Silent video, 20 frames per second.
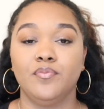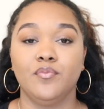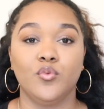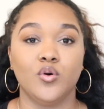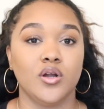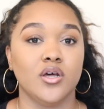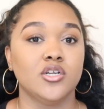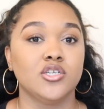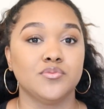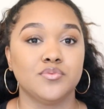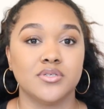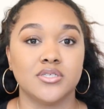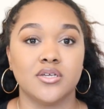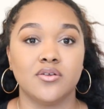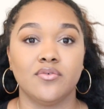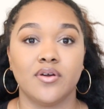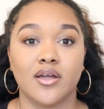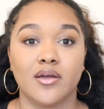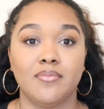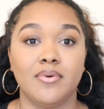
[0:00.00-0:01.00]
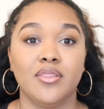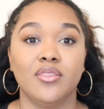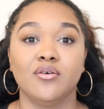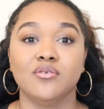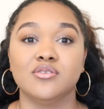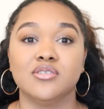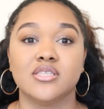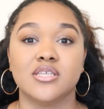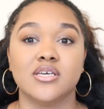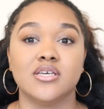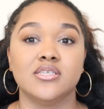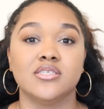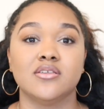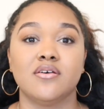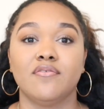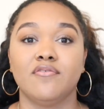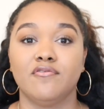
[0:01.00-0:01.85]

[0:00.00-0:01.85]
100% recommend those things